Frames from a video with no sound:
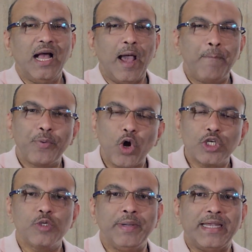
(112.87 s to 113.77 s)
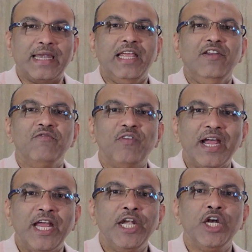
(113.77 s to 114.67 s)
approximately
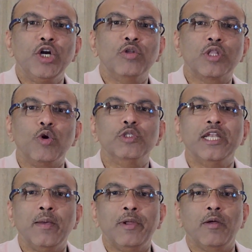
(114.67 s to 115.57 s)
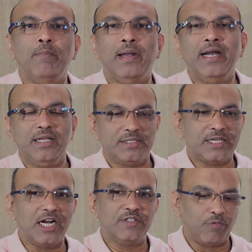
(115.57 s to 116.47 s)
500 to 1000 ml of blood
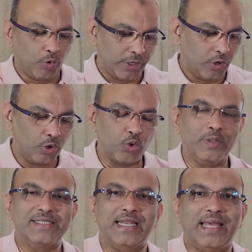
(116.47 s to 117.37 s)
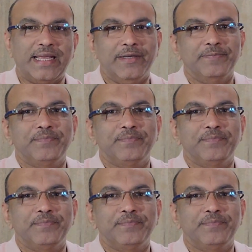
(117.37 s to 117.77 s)
starts flowing down towards the leg.